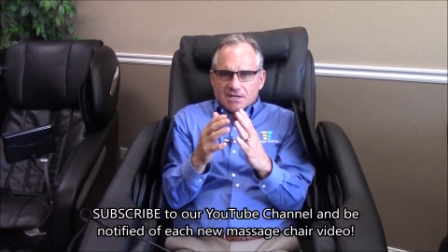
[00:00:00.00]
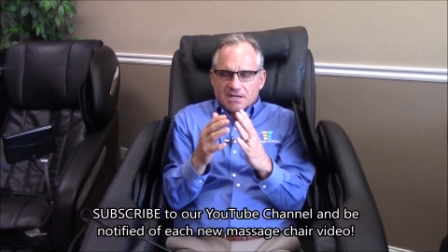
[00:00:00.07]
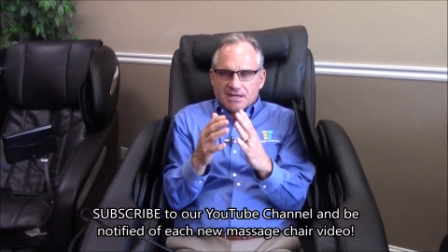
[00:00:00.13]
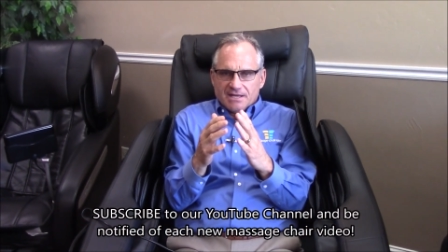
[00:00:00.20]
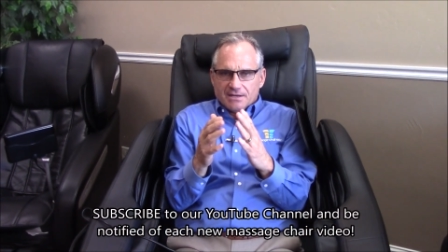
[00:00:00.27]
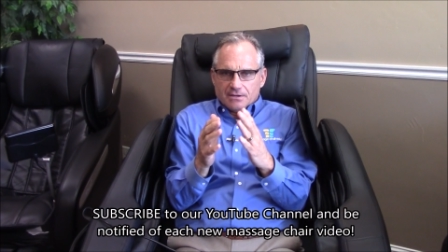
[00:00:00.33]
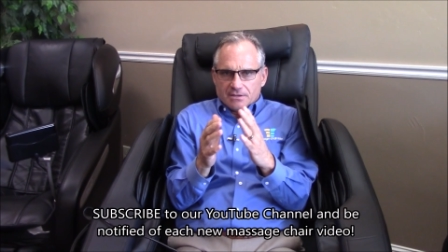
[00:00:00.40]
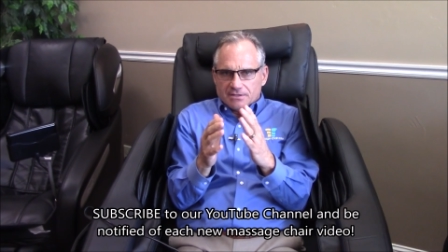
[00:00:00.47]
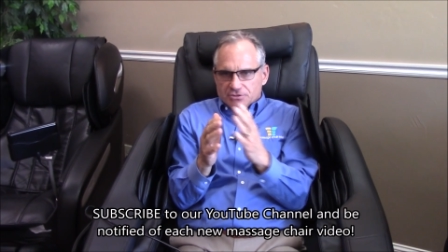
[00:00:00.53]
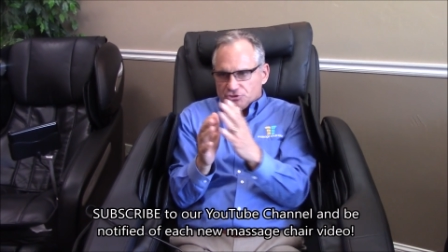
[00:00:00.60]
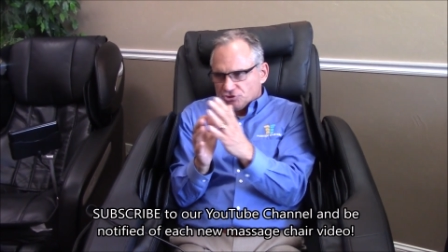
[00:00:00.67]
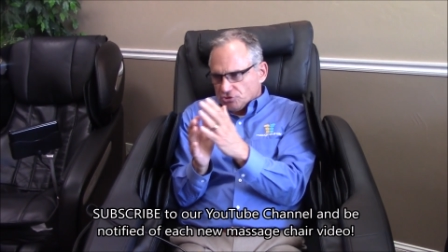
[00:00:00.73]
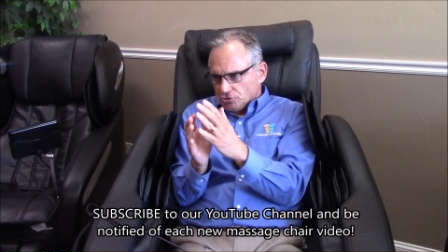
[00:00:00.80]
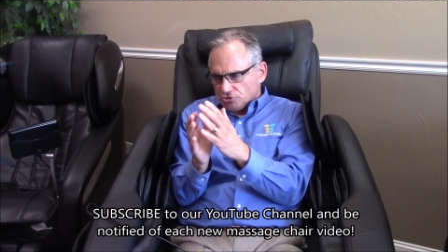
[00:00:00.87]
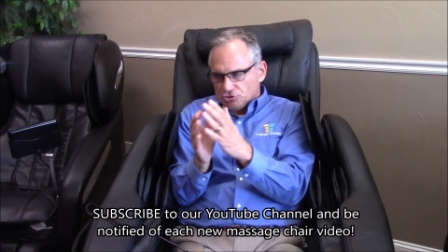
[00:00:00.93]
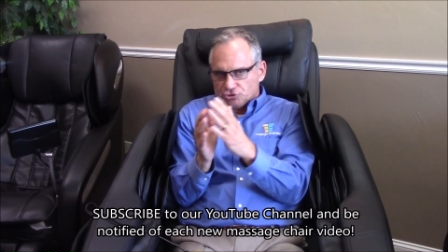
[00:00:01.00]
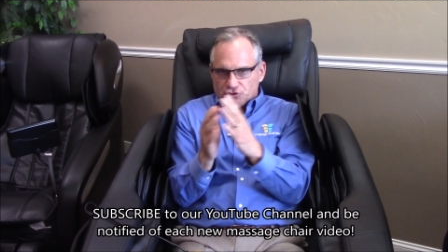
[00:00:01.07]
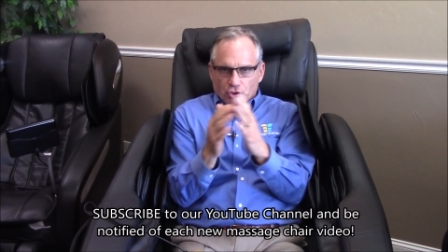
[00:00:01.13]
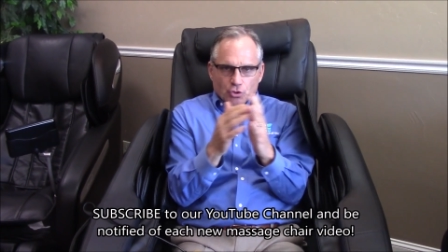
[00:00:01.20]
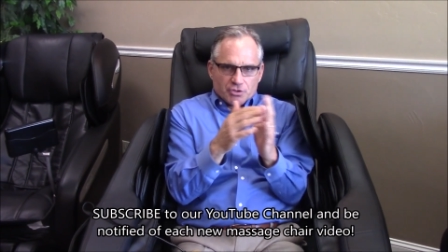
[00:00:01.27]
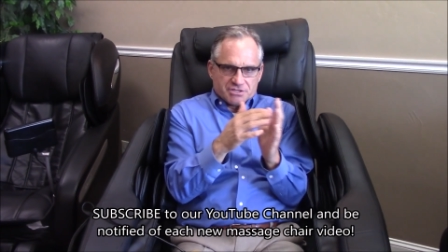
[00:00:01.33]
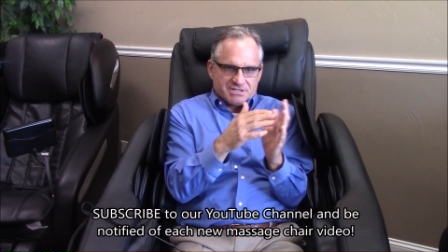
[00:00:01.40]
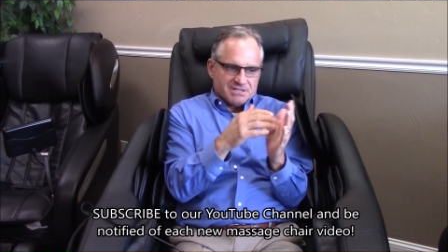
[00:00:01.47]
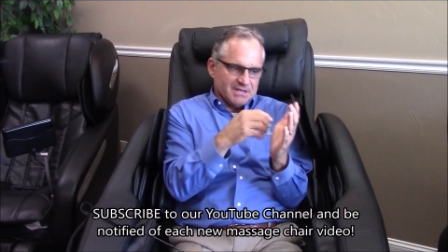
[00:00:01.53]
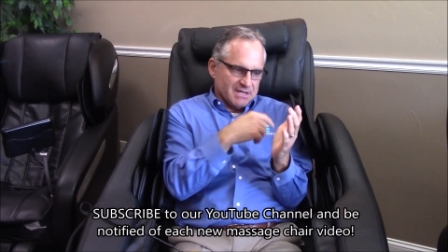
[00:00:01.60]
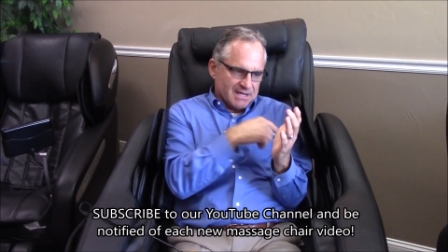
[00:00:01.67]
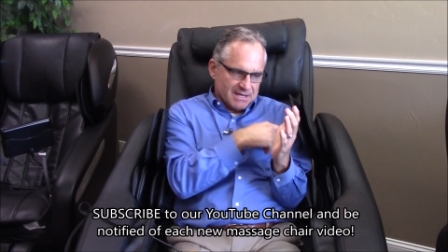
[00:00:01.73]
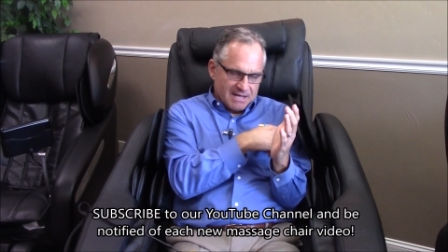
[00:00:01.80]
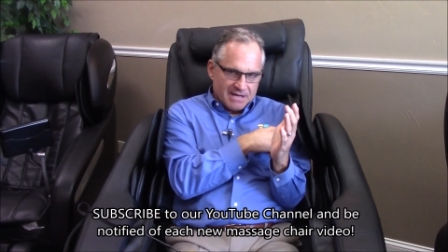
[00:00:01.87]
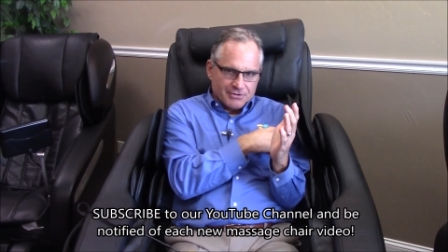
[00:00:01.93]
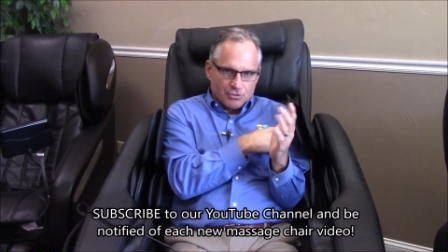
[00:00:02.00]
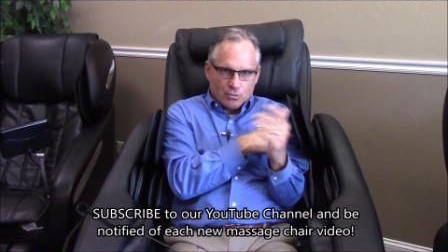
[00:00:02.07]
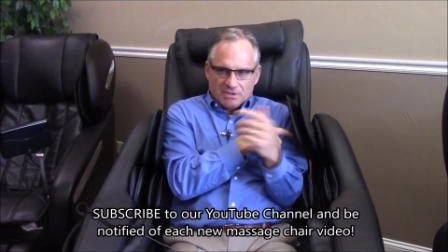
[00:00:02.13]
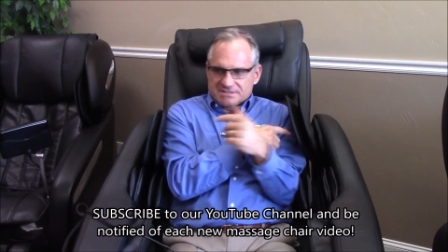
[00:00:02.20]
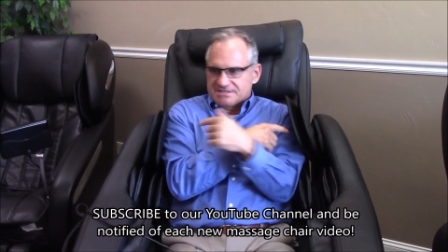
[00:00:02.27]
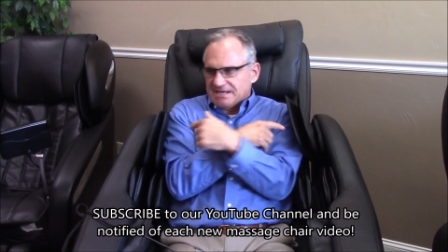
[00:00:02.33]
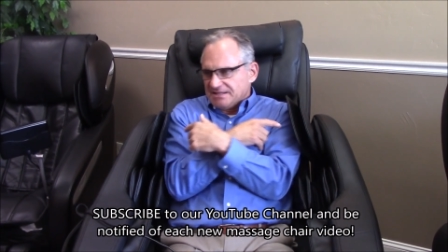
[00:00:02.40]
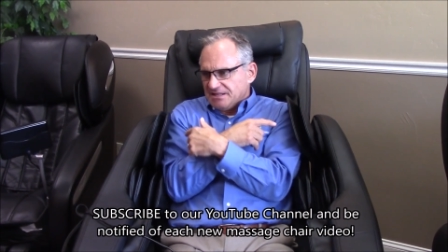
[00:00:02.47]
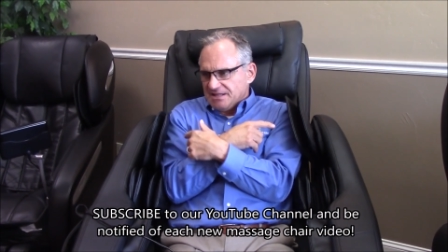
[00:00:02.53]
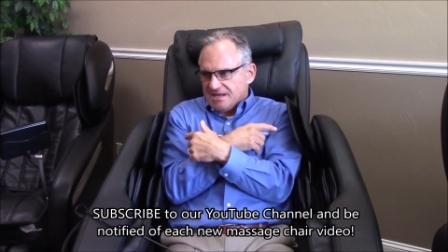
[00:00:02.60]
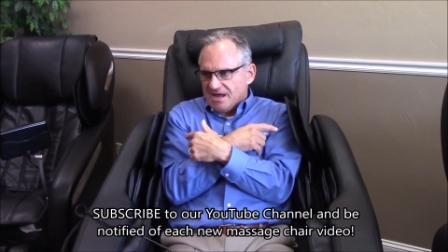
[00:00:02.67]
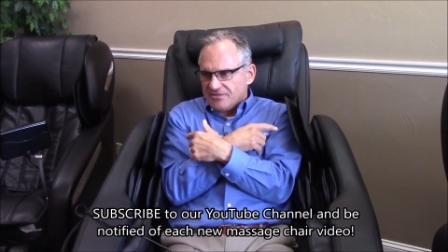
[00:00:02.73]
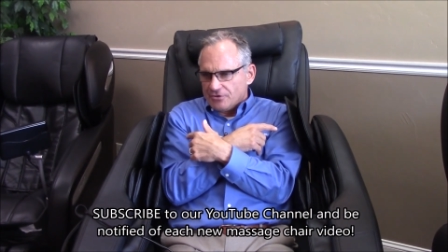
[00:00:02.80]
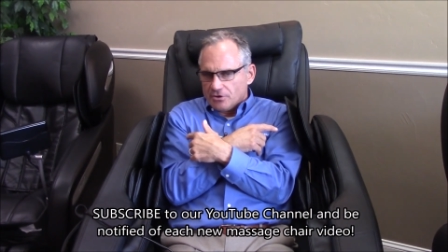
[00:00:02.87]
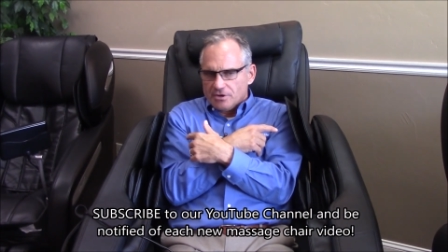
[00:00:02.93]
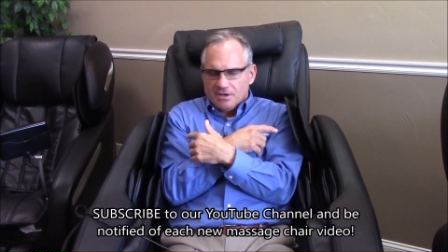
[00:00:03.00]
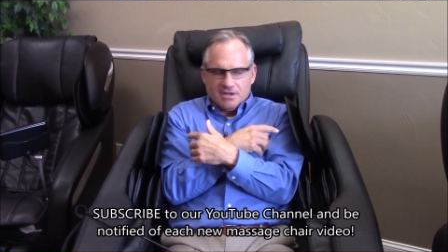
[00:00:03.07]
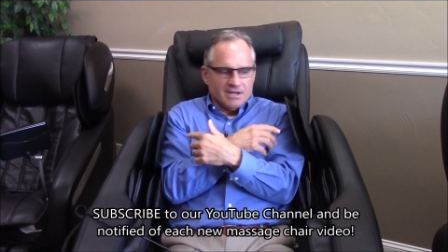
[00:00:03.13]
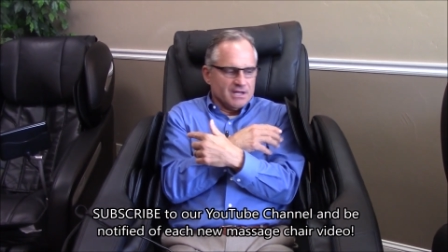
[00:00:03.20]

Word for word: uh, your, your shoulders under one side than the other.